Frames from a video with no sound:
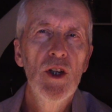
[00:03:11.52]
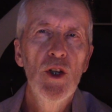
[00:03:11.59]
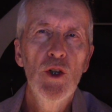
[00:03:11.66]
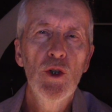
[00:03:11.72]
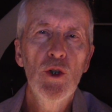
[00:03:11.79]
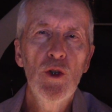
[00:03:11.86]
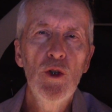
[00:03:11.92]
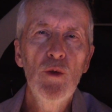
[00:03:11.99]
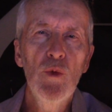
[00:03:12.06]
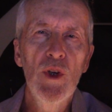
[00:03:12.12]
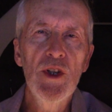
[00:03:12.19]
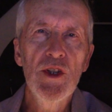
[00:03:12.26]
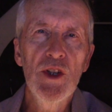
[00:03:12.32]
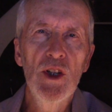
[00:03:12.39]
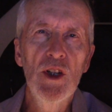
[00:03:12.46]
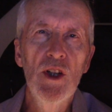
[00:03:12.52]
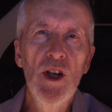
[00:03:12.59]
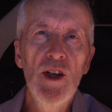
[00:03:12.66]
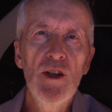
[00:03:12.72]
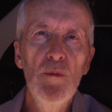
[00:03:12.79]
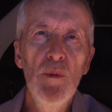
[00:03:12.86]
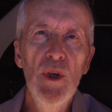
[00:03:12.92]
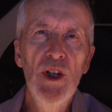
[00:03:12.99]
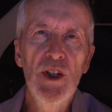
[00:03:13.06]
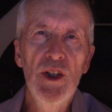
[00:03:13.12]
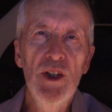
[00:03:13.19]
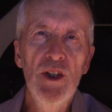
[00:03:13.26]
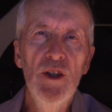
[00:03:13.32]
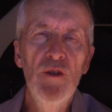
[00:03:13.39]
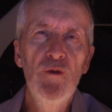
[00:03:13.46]
You could waste a lot of
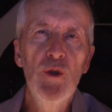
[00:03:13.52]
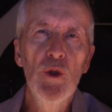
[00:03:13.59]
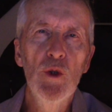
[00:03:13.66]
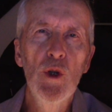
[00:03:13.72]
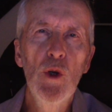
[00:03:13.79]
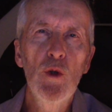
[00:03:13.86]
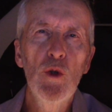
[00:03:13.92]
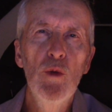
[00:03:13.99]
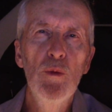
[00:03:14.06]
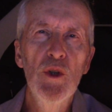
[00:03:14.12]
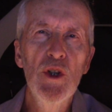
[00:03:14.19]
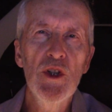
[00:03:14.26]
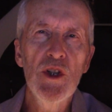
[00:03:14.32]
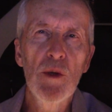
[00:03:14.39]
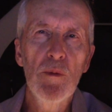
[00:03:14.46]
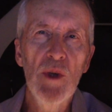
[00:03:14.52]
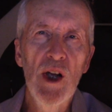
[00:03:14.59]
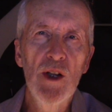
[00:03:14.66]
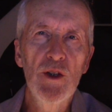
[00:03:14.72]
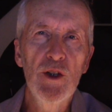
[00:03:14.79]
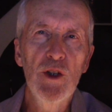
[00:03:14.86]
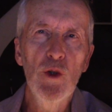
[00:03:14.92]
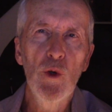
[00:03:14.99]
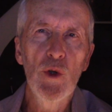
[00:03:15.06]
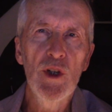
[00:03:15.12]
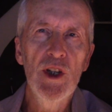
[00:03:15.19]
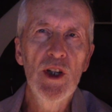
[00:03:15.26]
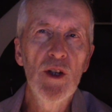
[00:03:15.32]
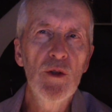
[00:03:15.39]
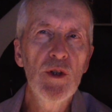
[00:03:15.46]
money if your local municipality or
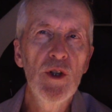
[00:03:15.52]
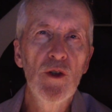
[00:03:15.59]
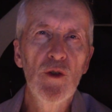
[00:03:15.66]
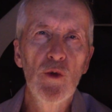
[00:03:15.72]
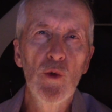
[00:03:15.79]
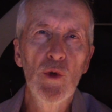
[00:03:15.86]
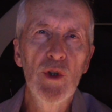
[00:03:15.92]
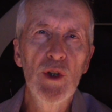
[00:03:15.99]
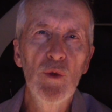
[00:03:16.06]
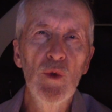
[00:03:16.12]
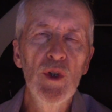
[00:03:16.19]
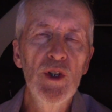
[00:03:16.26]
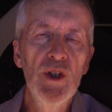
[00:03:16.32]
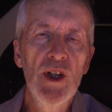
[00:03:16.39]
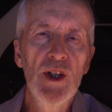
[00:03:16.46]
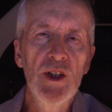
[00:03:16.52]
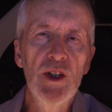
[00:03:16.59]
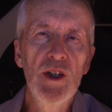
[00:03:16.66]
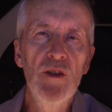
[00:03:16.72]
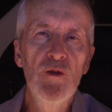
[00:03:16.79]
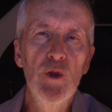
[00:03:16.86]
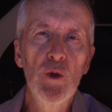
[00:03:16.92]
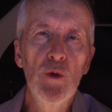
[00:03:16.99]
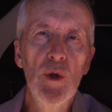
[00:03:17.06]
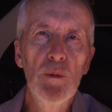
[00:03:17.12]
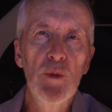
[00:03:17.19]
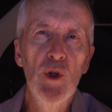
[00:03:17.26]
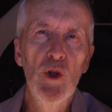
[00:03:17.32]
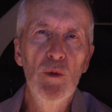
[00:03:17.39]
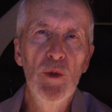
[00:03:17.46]
county authority will not give you a
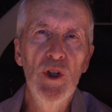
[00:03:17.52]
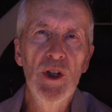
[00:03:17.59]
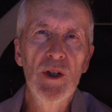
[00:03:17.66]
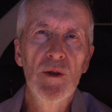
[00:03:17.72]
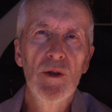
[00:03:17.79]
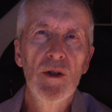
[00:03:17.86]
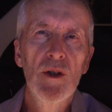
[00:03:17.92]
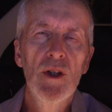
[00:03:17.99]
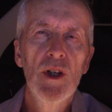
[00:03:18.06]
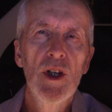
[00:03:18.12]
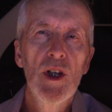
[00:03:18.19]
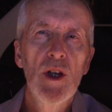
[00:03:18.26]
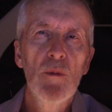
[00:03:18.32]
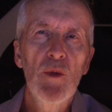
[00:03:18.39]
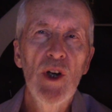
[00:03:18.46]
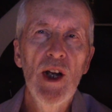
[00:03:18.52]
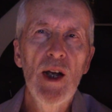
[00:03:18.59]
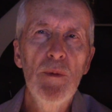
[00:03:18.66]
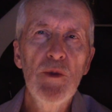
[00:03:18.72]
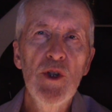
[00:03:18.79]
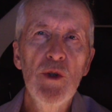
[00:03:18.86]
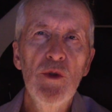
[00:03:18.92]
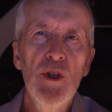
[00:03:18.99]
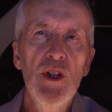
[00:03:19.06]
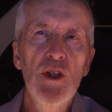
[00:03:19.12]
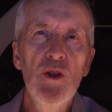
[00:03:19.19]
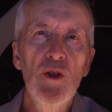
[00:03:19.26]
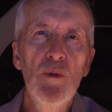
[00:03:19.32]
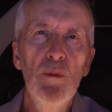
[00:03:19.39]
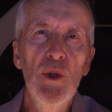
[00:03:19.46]
permit. Perhaps you think
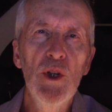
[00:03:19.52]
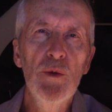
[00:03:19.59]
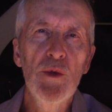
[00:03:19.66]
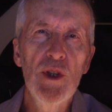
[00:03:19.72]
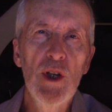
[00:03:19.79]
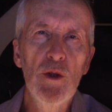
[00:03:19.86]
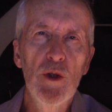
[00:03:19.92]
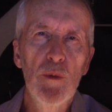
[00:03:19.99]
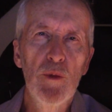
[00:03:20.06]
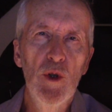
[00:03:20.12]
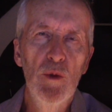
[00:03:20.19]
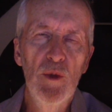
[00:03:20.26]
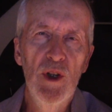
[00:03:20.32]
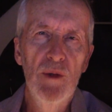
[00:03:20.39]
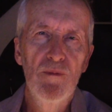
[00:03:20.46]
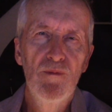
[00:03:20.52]
you can build without a permit,